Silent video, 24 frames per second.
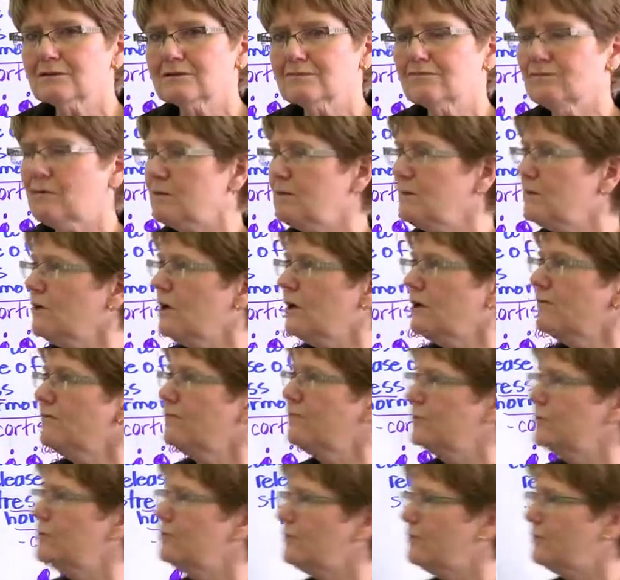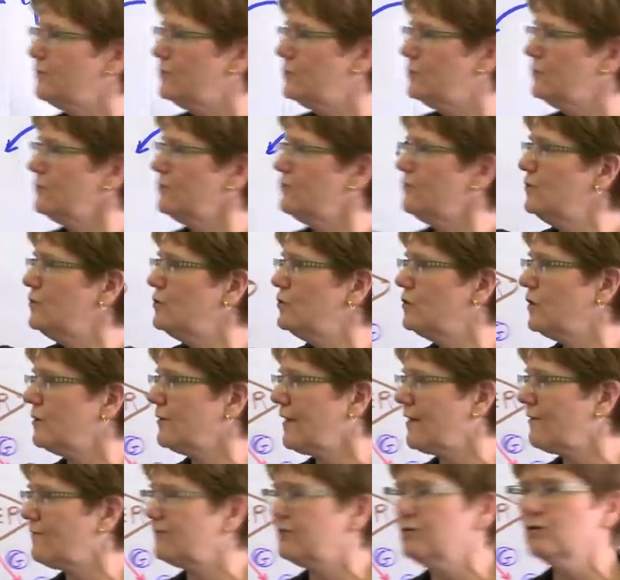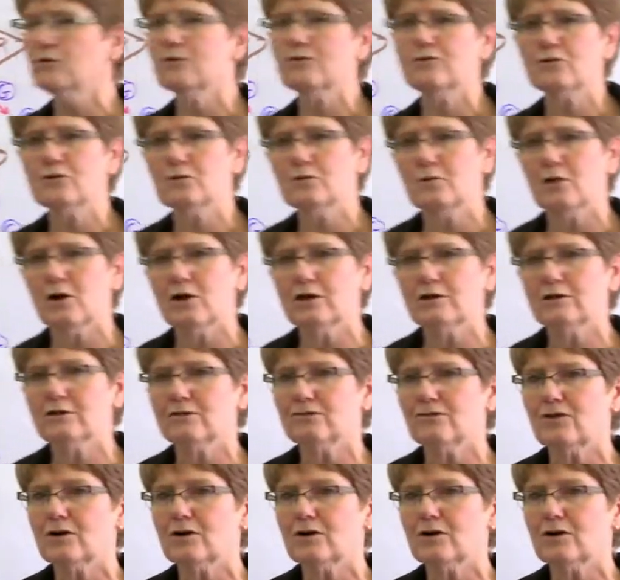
Remember our food or that fuel for the body of